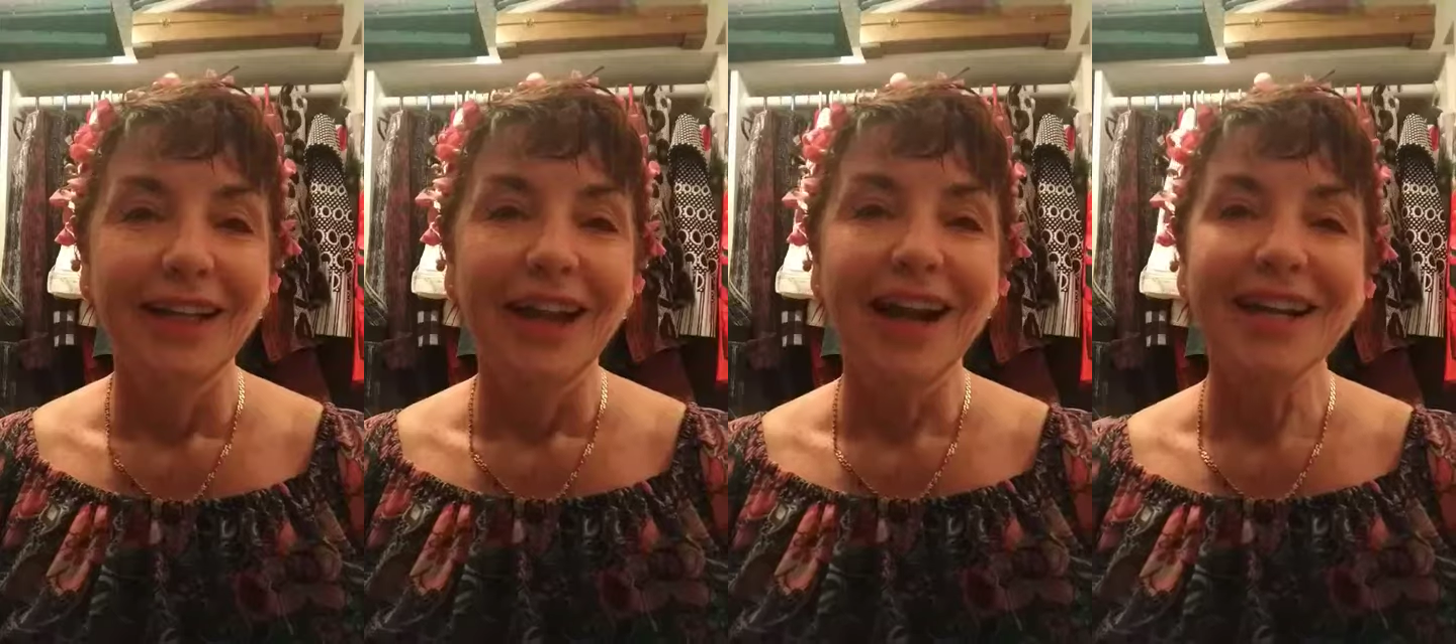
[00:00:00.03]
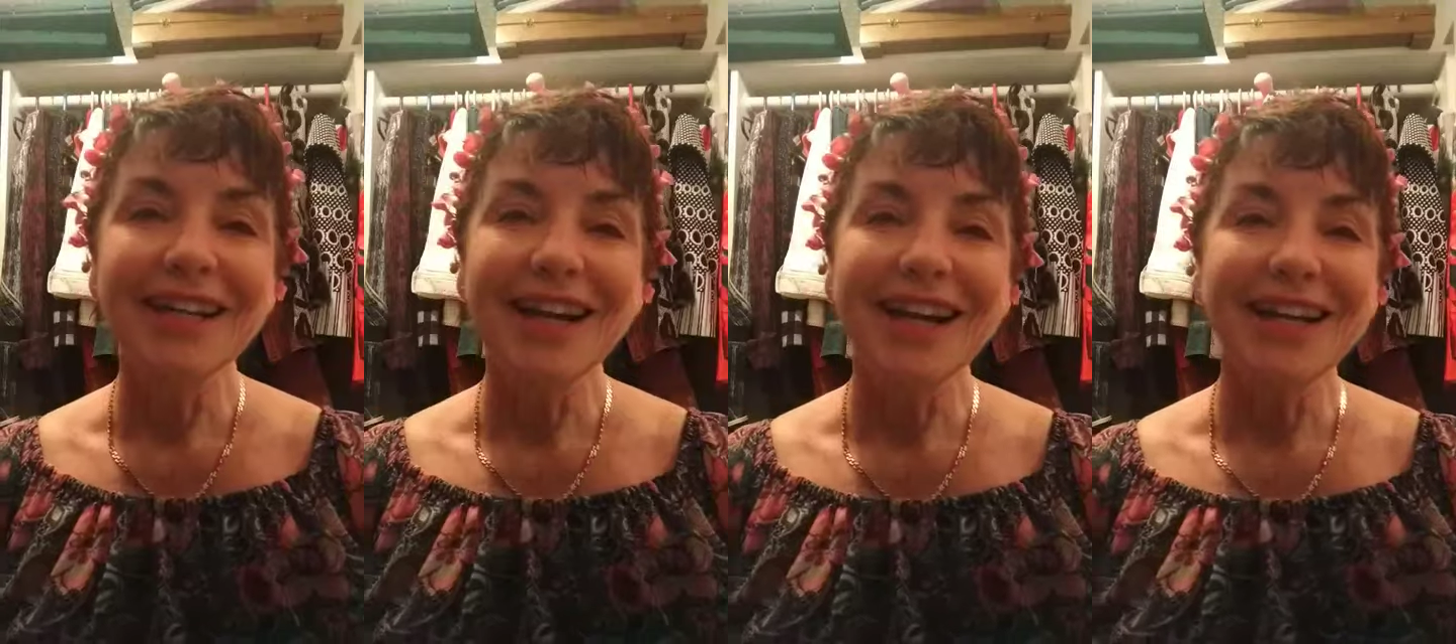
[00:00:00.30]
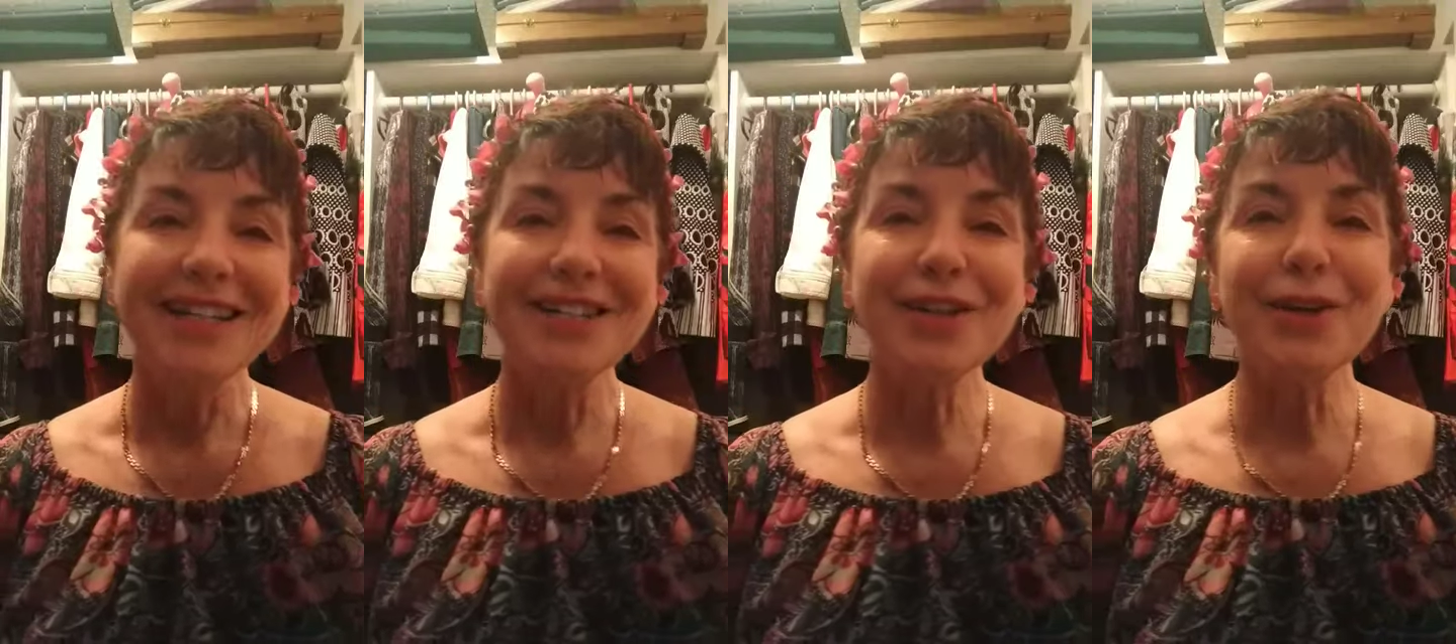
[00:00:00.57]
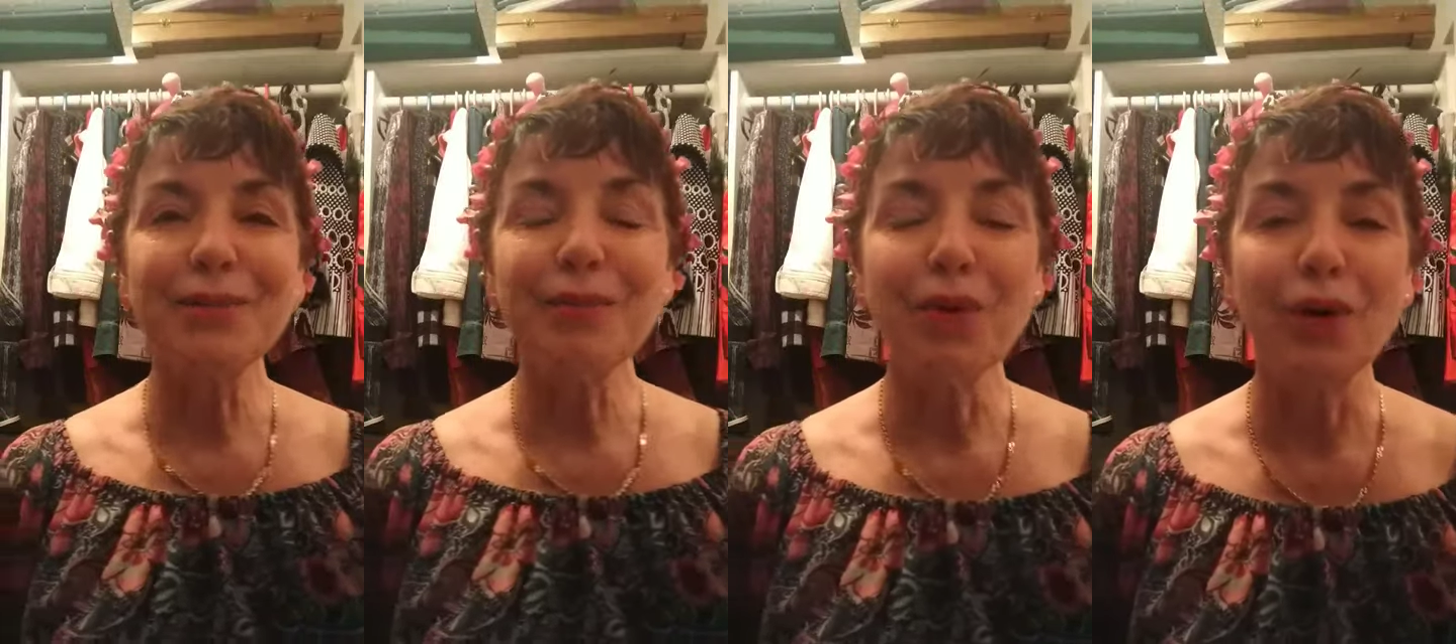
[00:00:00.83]
Hi guys,
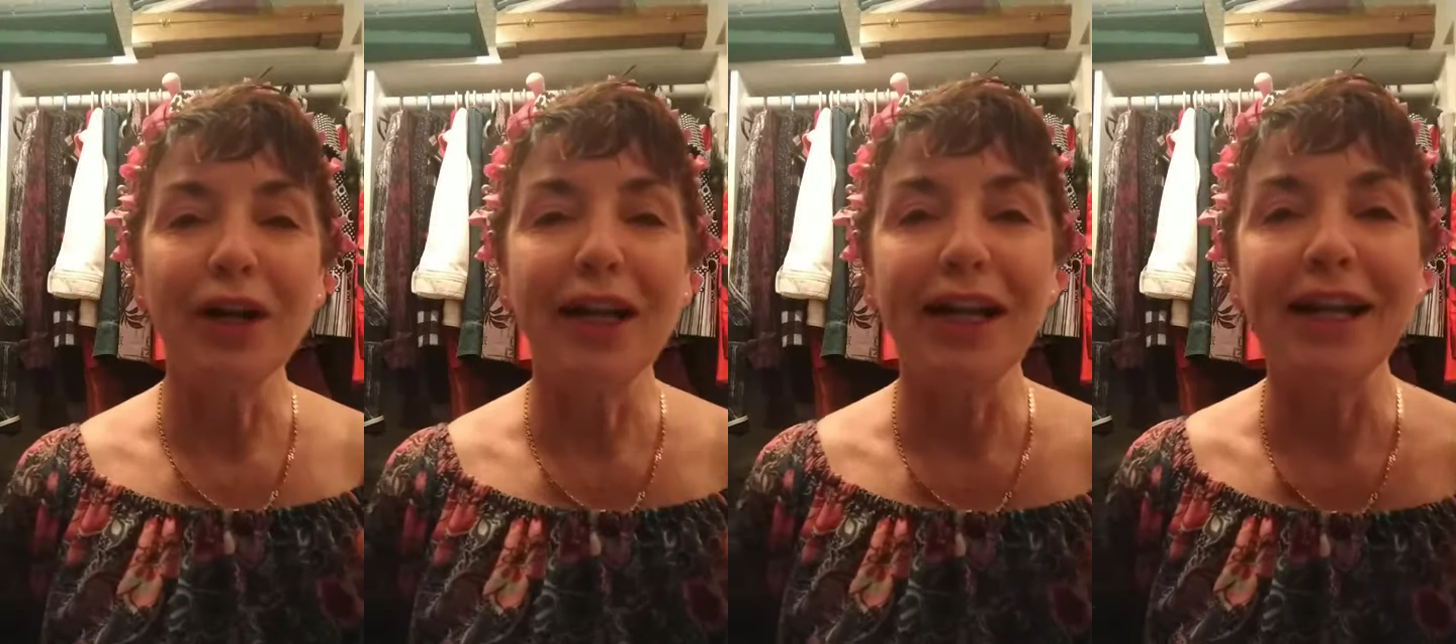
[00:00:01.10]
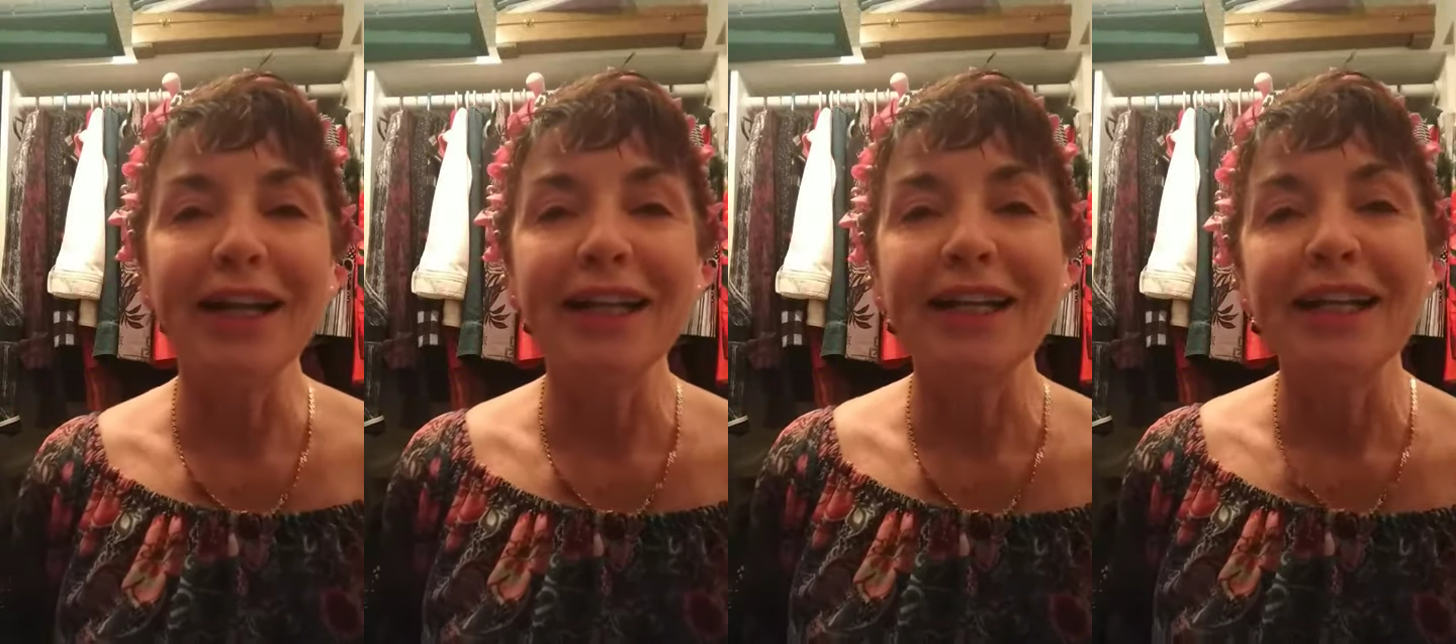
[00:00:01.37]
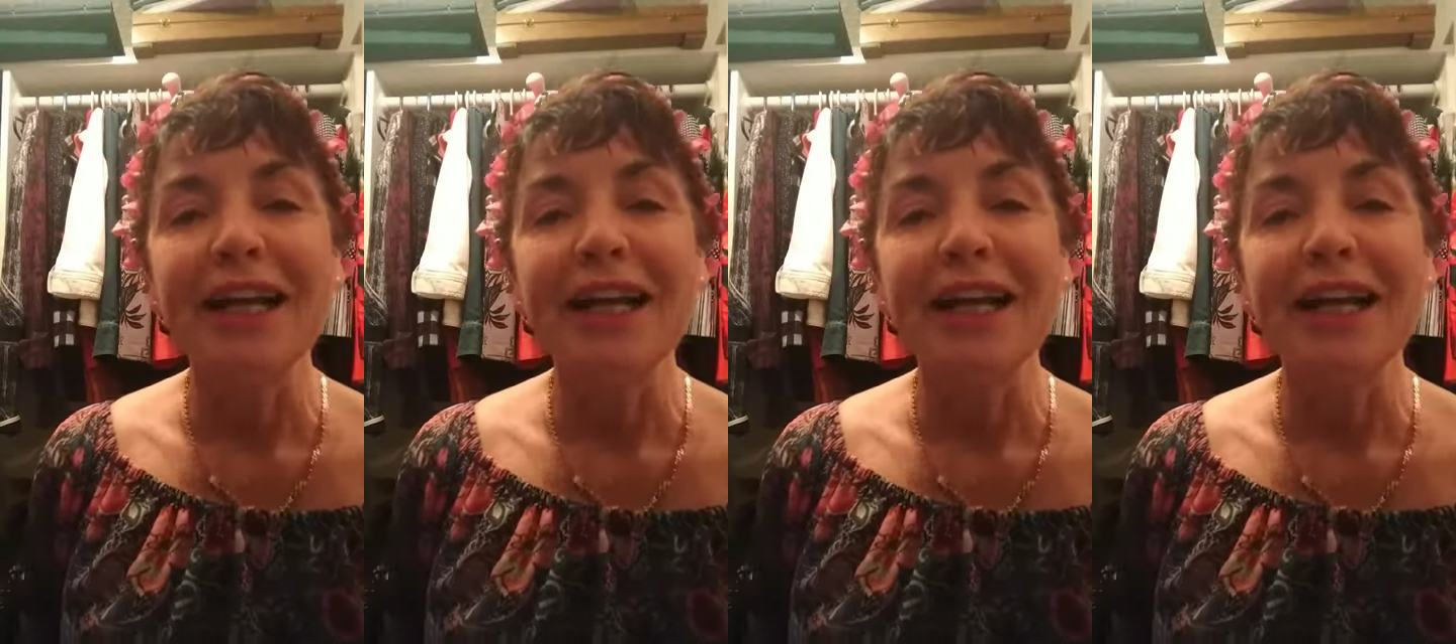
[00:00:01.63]
good morning.